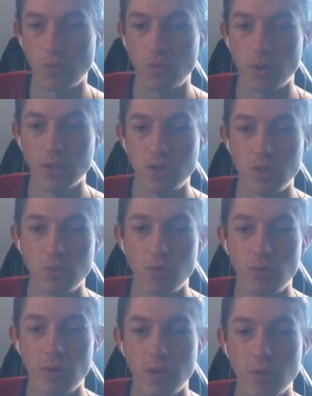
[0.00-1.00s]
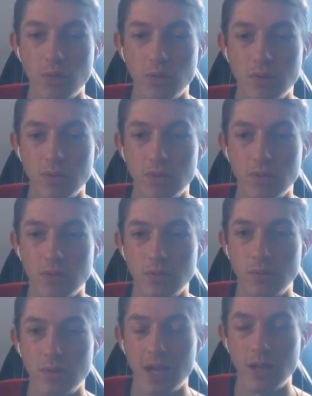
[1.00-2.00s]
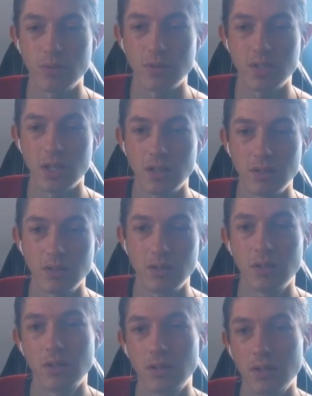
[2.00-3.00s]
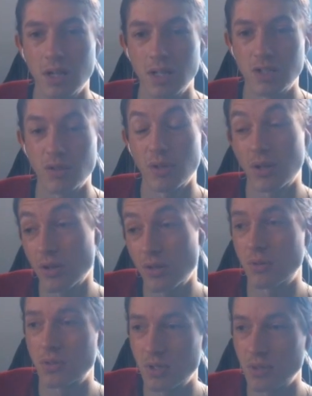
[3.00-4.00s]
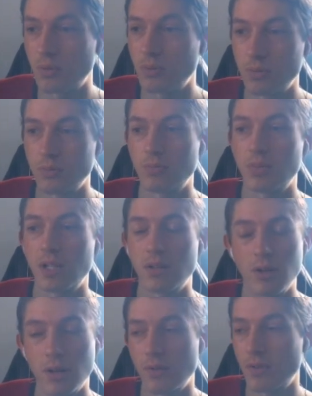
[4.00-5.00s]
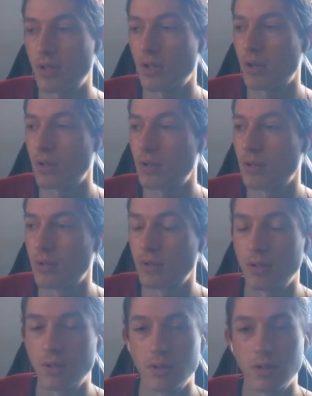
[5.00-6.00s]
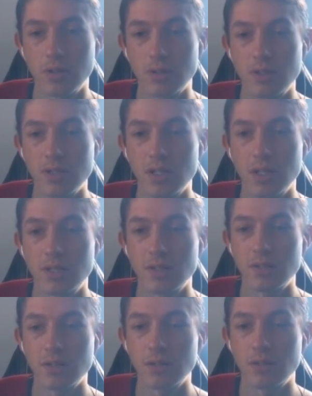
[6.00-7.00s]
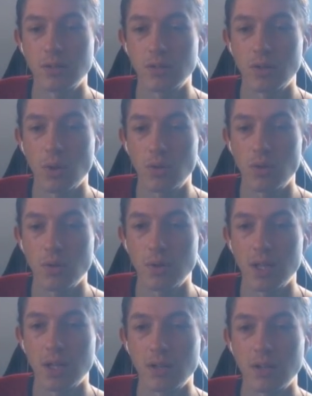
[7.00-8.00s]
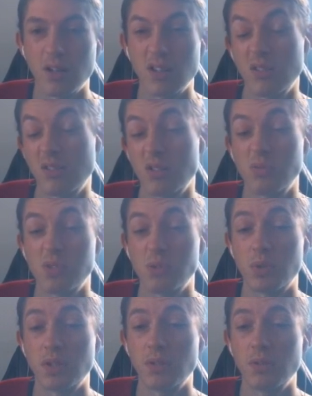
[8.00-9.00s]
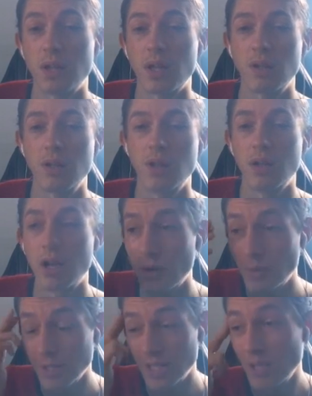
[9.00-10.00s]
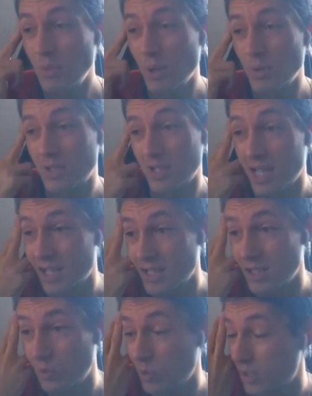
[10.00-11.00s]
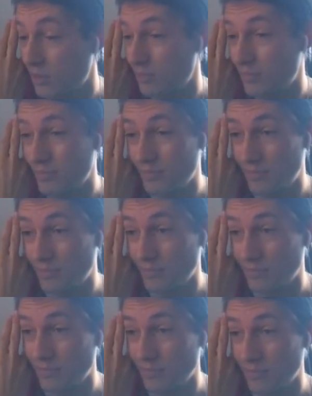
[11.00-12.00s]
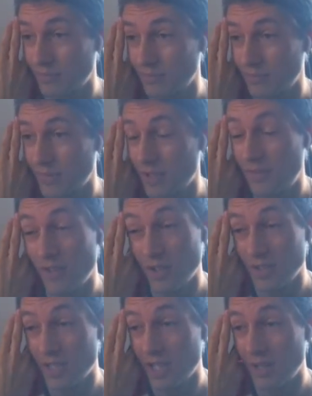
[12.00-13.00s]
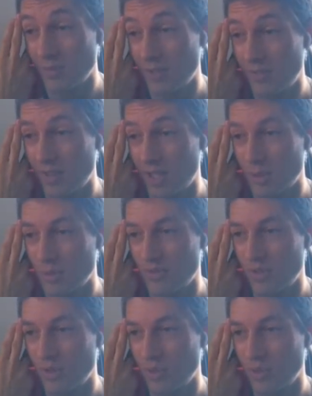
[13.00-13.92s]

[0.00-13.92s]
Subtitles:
of 1 super rare without resetting. And so I got those 2, but I don't have a 3rd. Because you need to go through it again, and I don't really want to do that. I want to keep going till I actually win. The first game I felt like was very